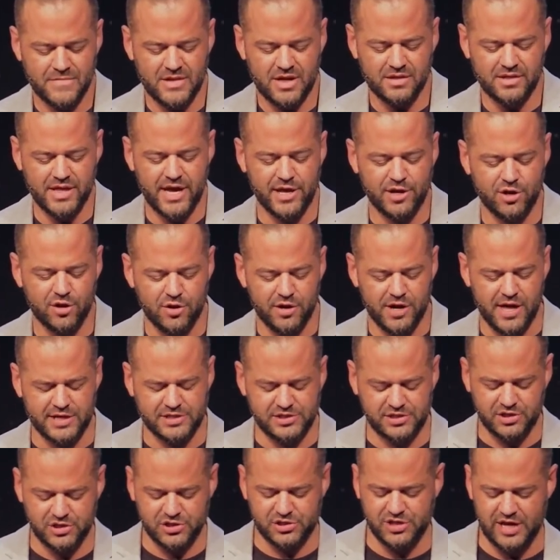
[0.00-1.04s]
Later in
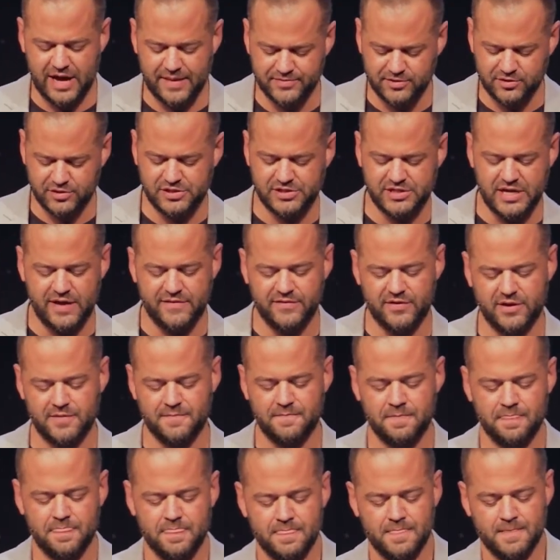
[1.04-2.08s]
Exodus chapter
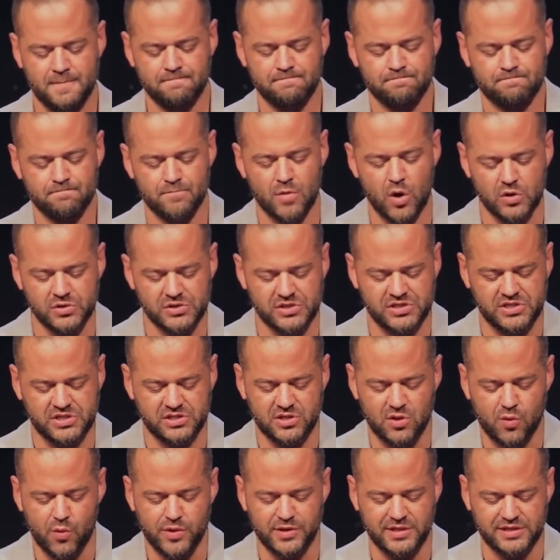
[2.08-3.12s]
7, Moses is
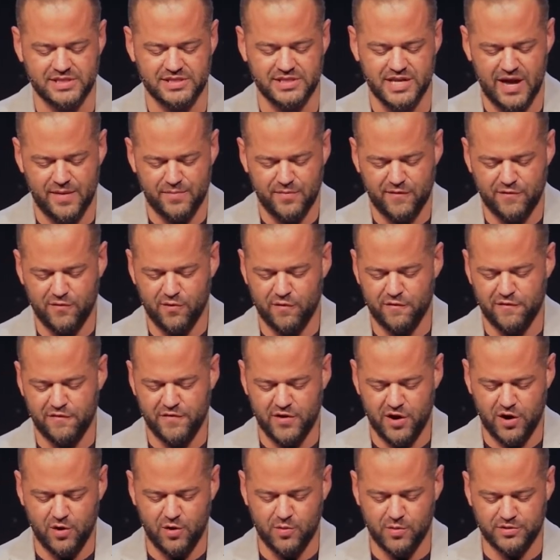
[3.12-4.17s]
going to stand before
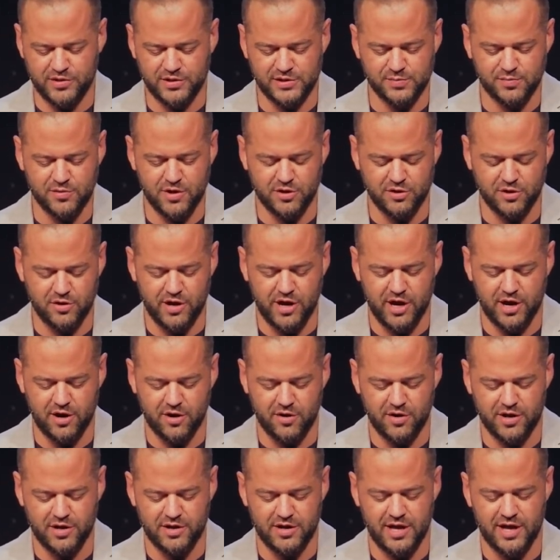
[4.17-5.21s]
Pharaoh with his brother
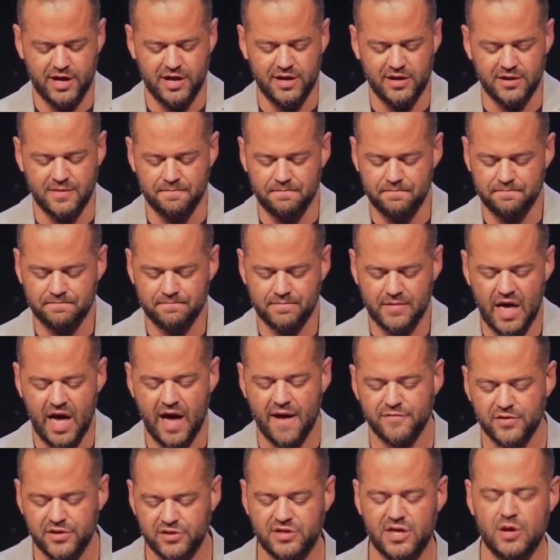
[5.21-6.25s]
Aaron, and
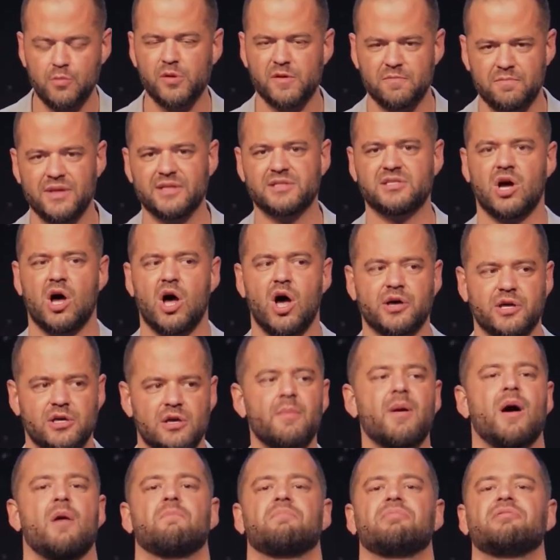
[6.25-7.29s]
everything we've been talking
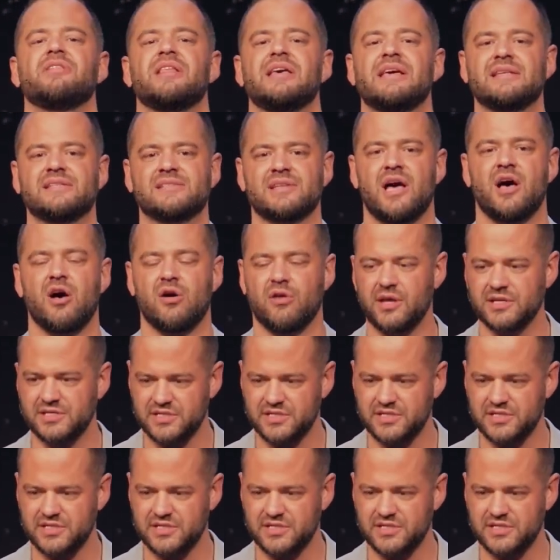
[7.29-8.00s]
about plays out.